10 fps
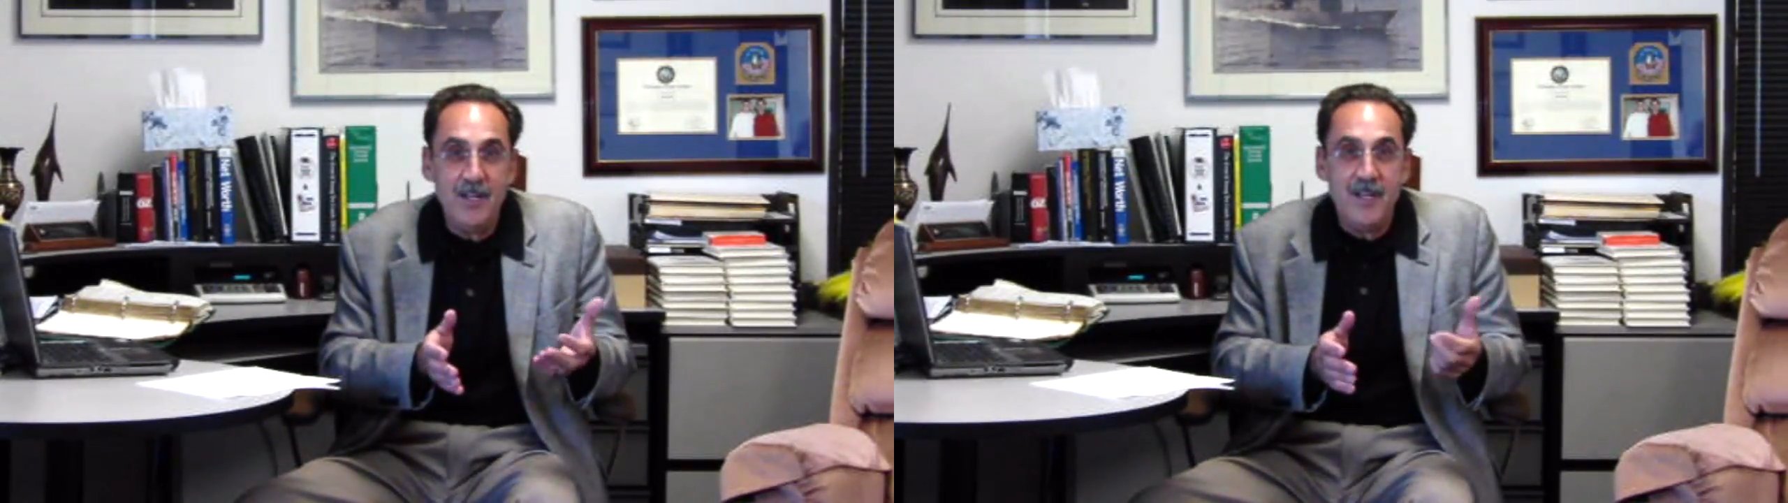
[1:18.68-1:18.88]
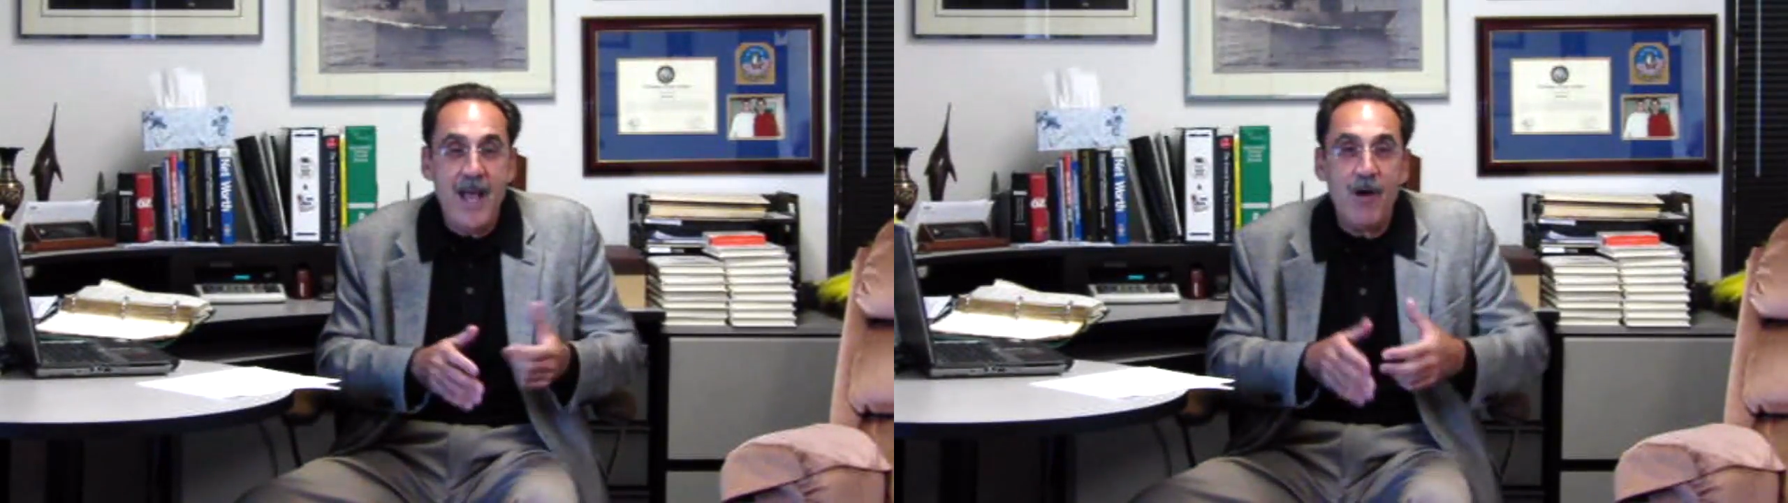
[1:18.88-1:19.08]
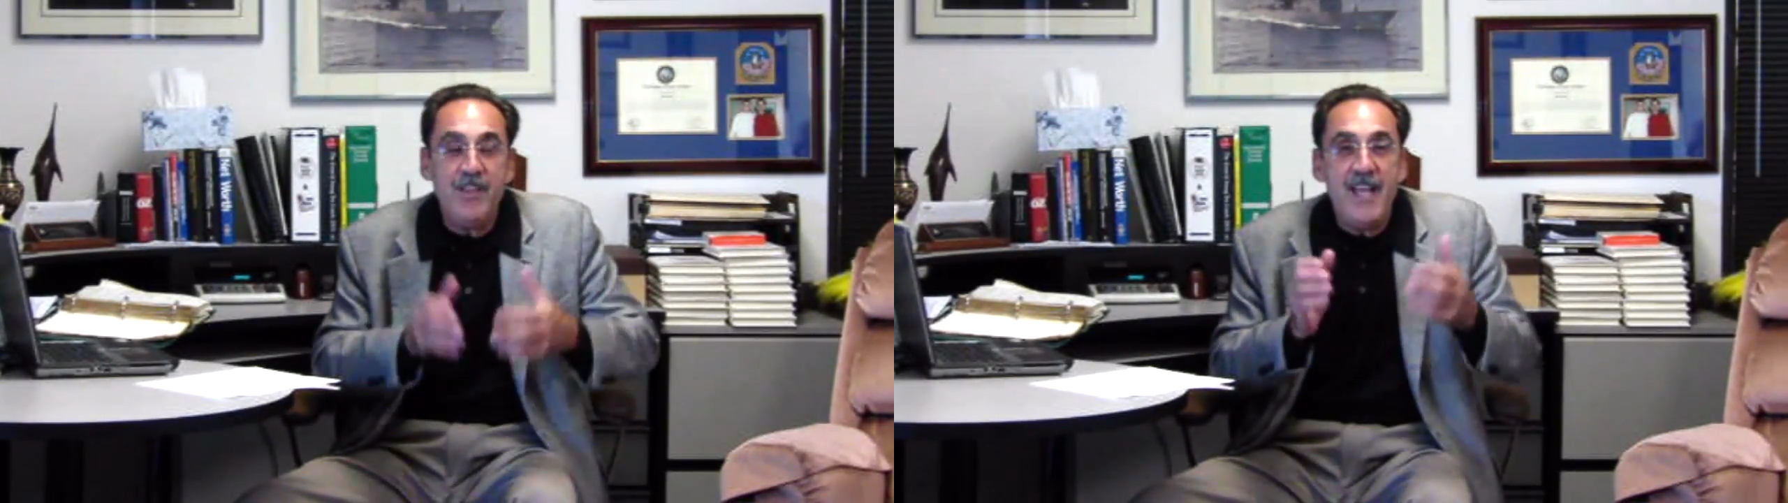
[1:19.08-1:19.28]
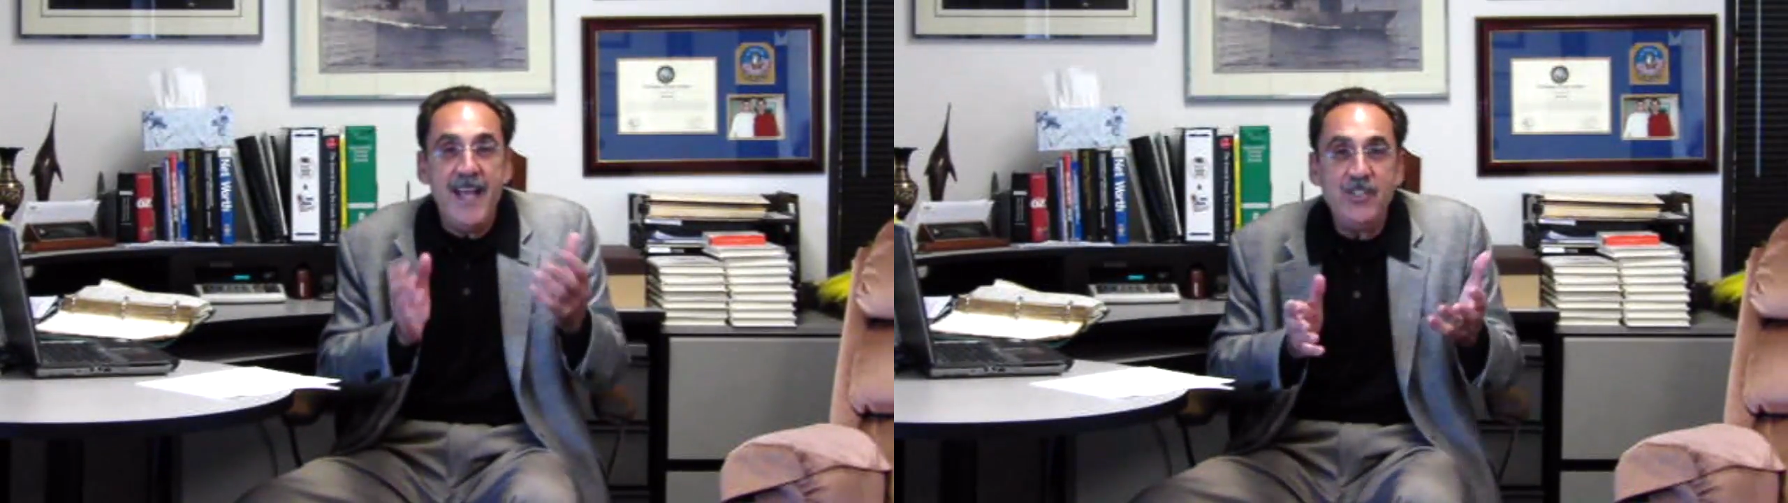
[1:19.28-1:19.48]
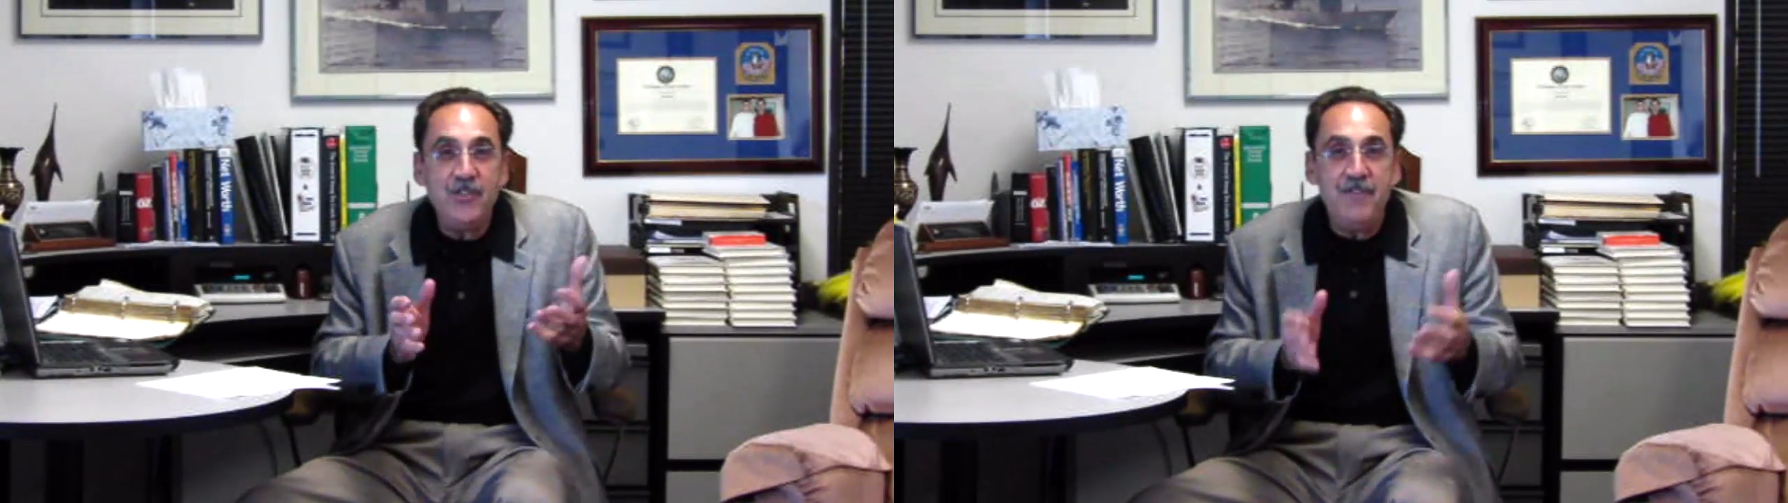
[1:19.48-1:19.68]
Now, in the
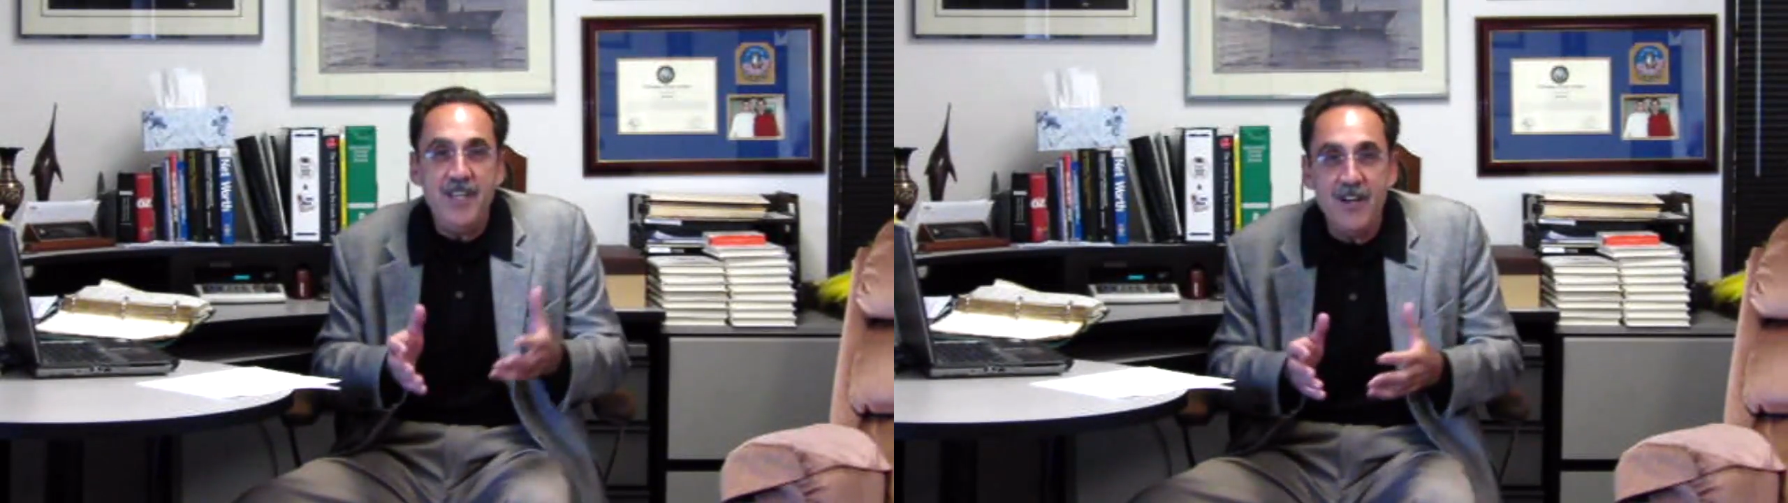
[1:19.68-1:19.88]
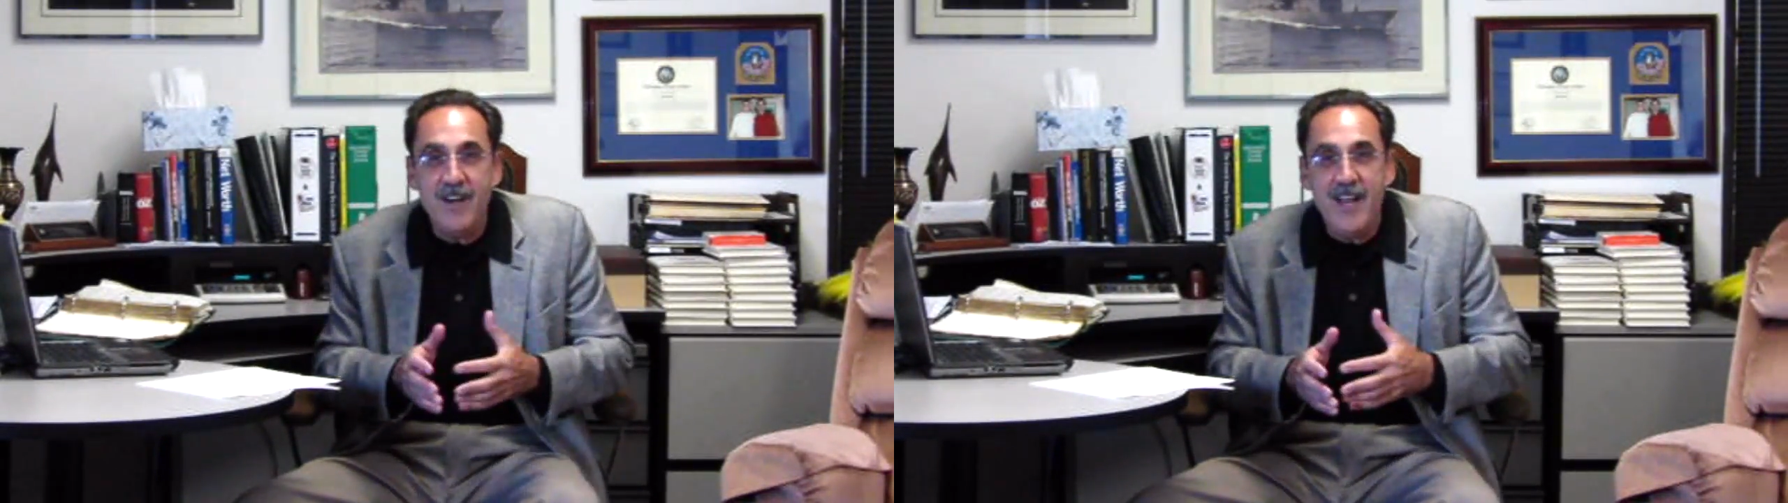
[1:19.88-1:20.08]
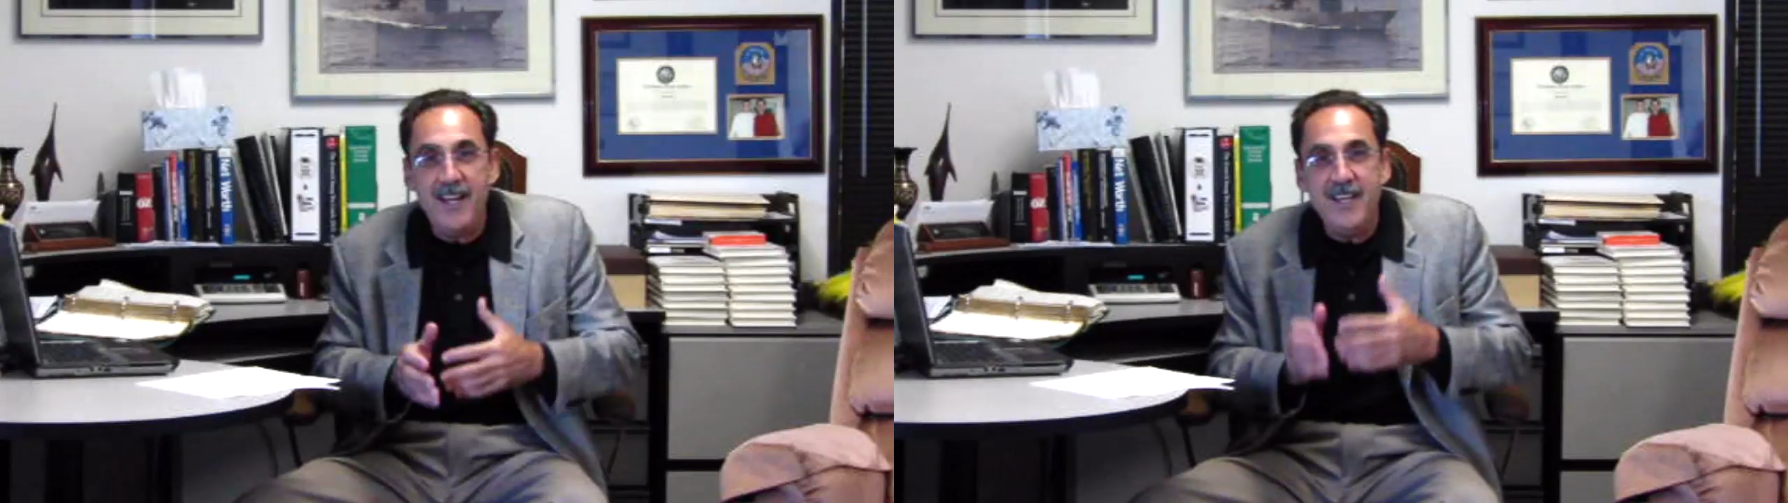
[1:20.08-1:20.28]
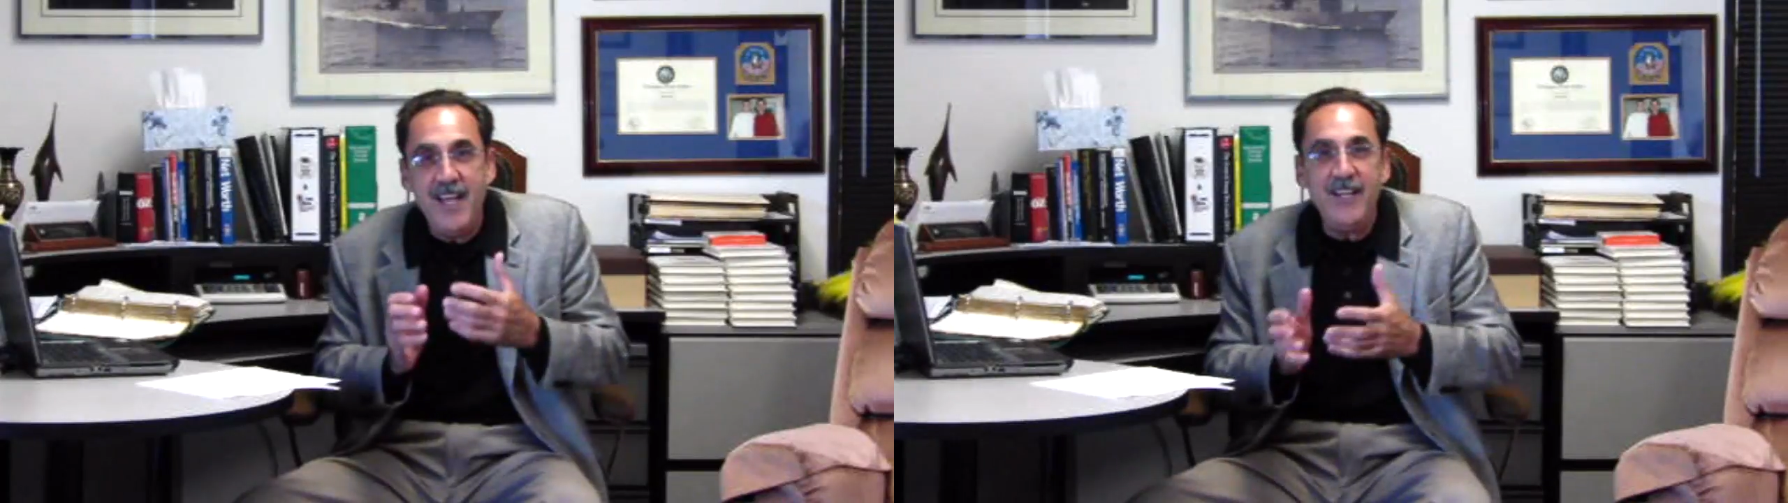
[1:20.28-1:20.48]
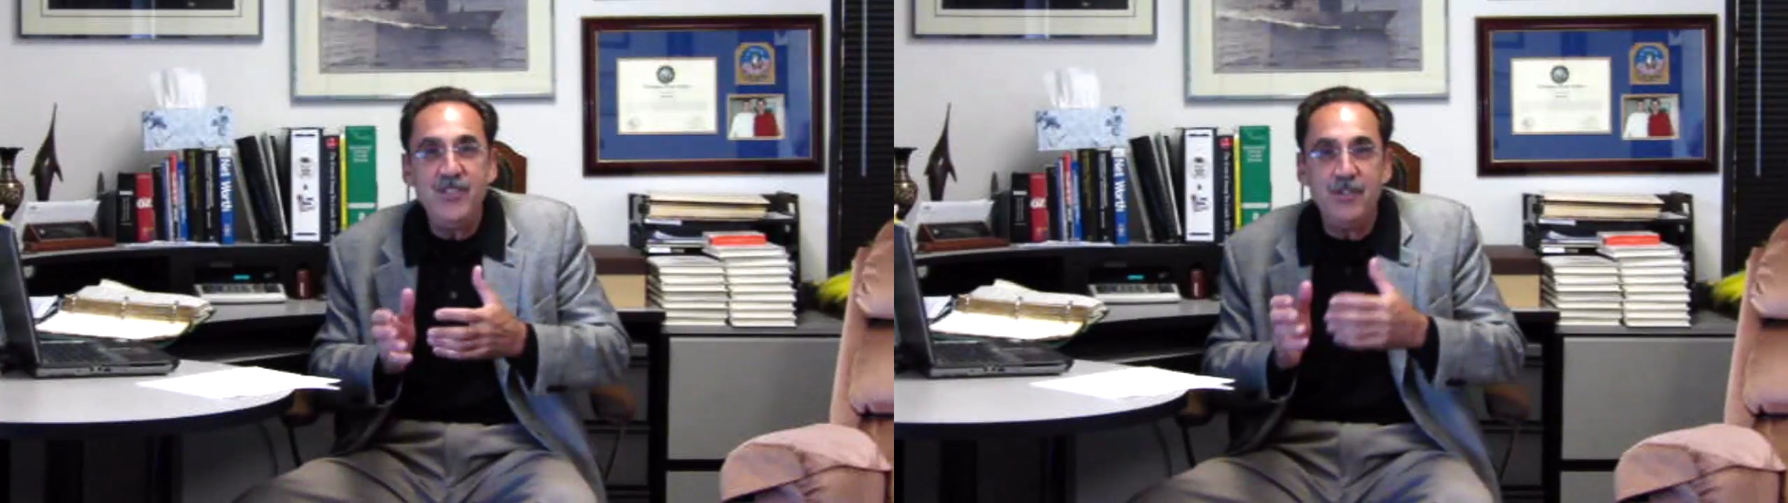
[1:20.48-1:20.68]
age of the internet, in the
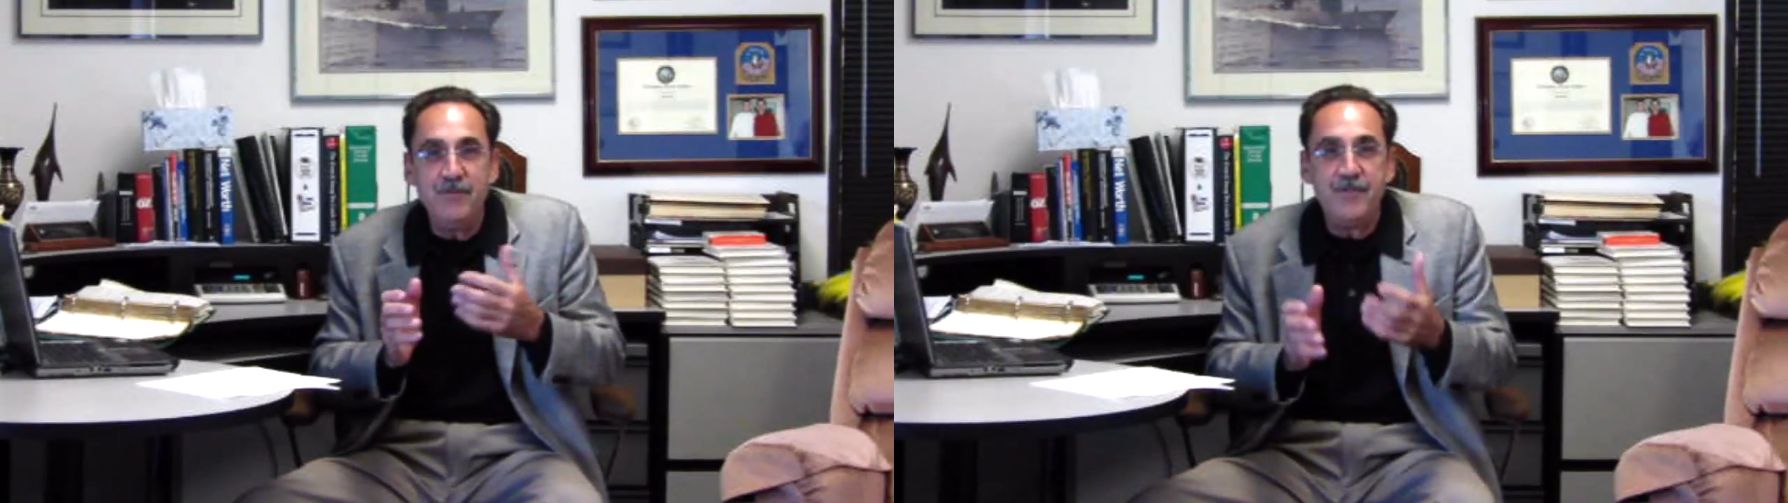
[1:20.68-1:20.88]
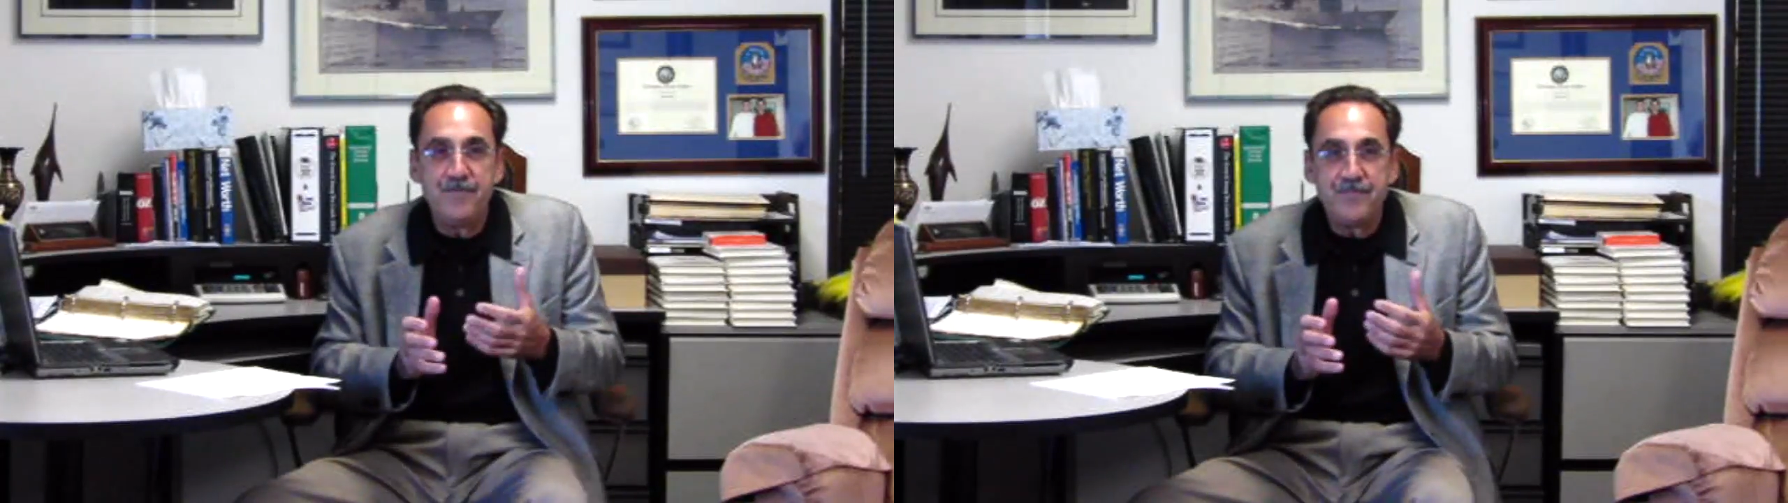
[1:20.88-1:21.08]
age of